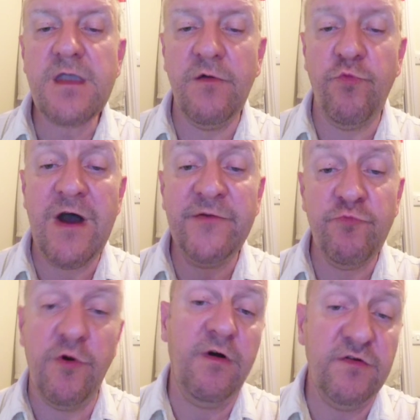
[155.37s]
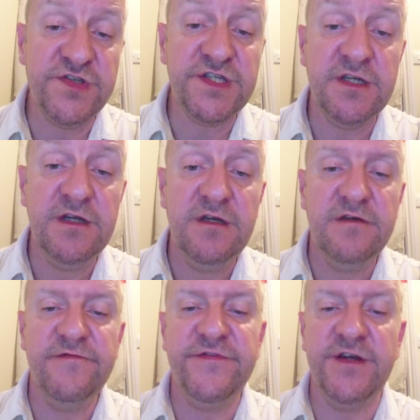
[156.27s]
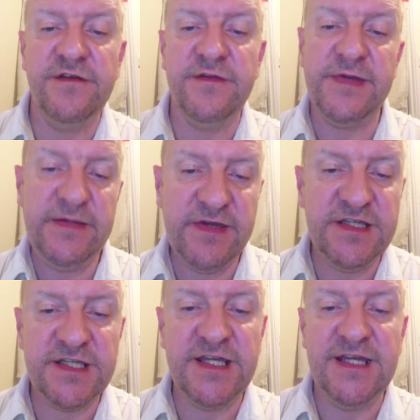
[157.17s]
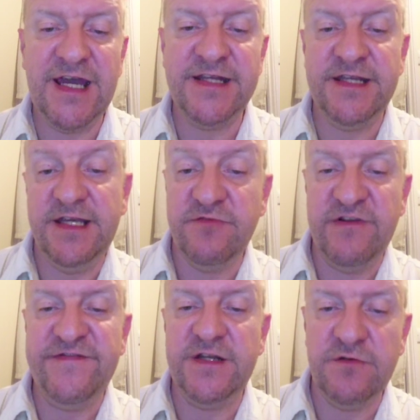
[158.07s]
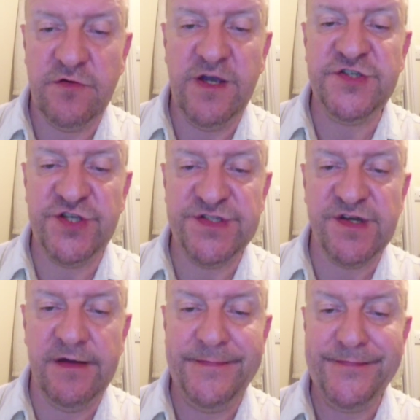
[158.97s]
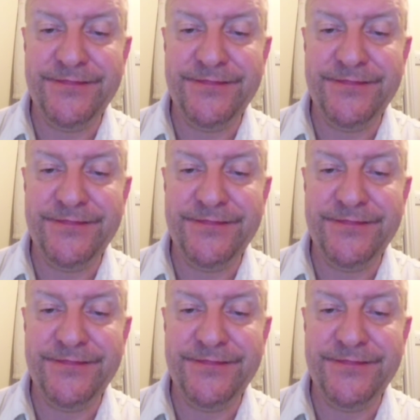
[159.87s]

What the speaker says: One was that the BBC had Nick Griffin on Question Time.